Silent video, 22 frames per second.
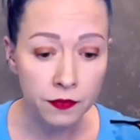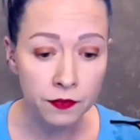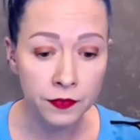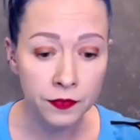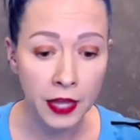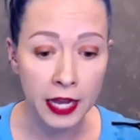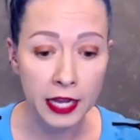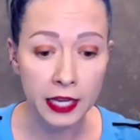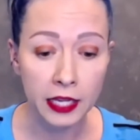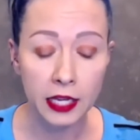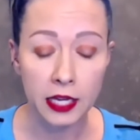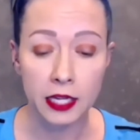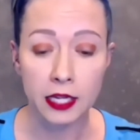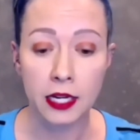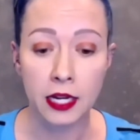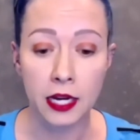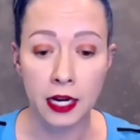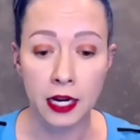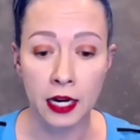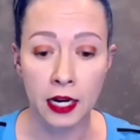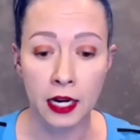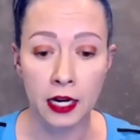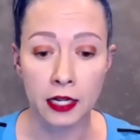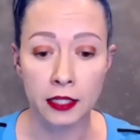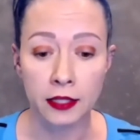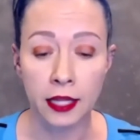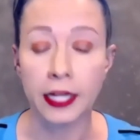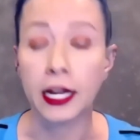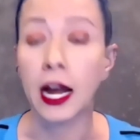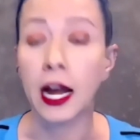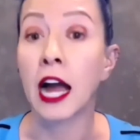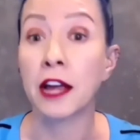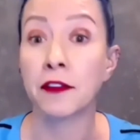they can,
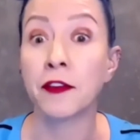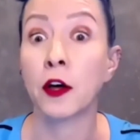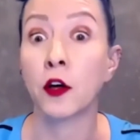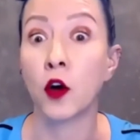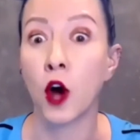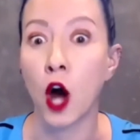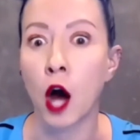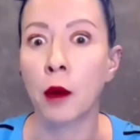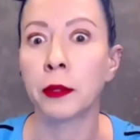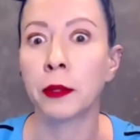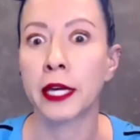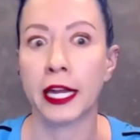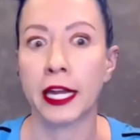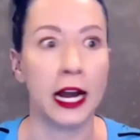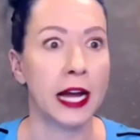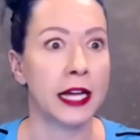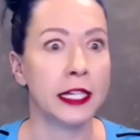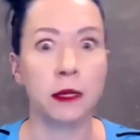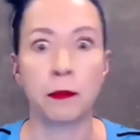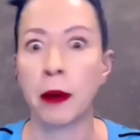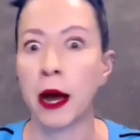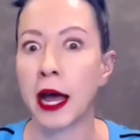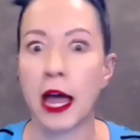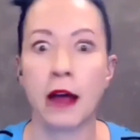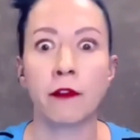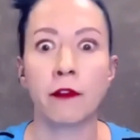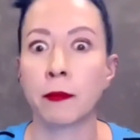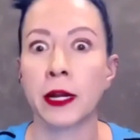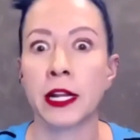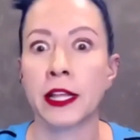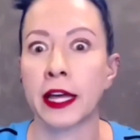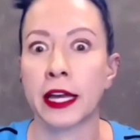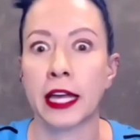like, I felt obligated. I had to buy,
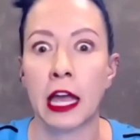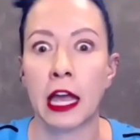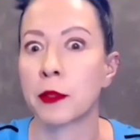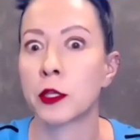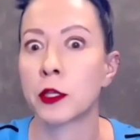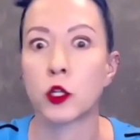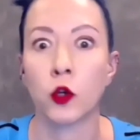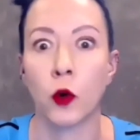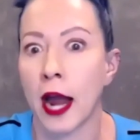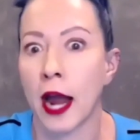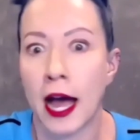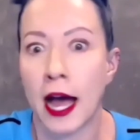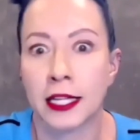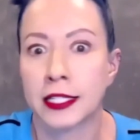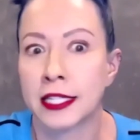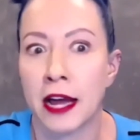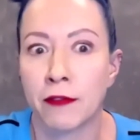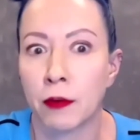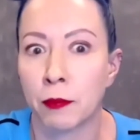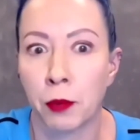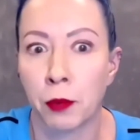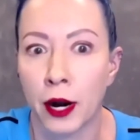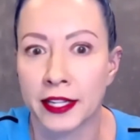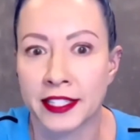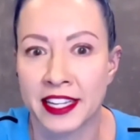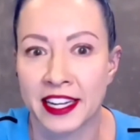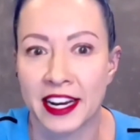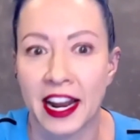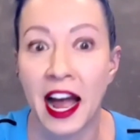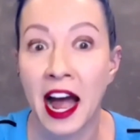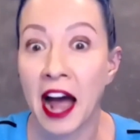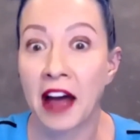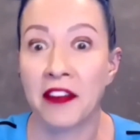everybody that came in the door has to have a present.
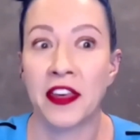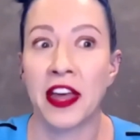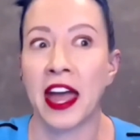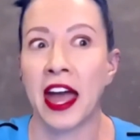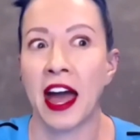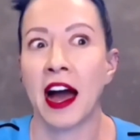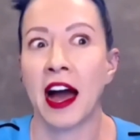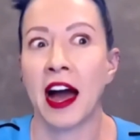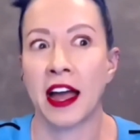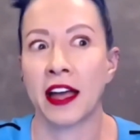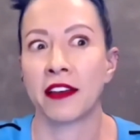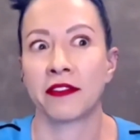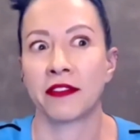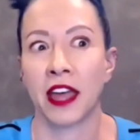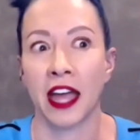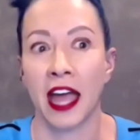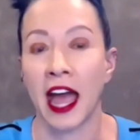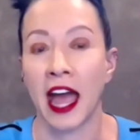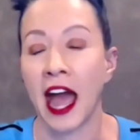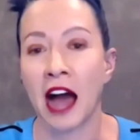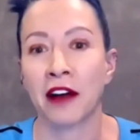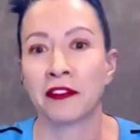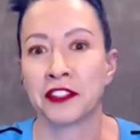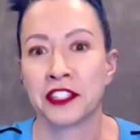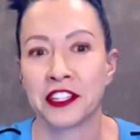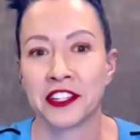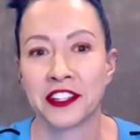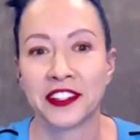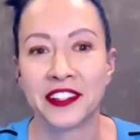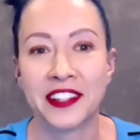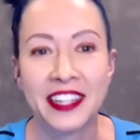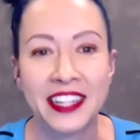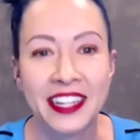They have to.
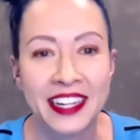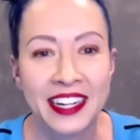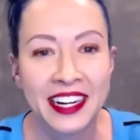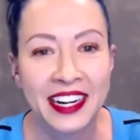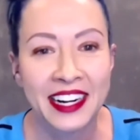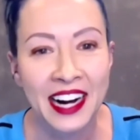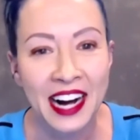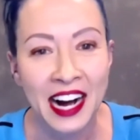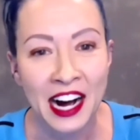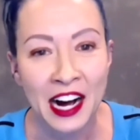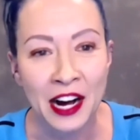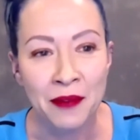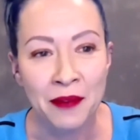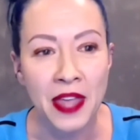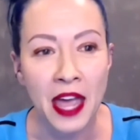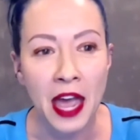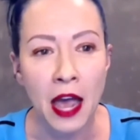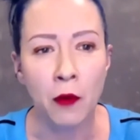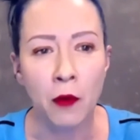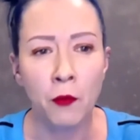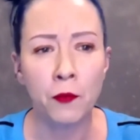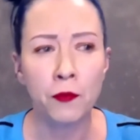And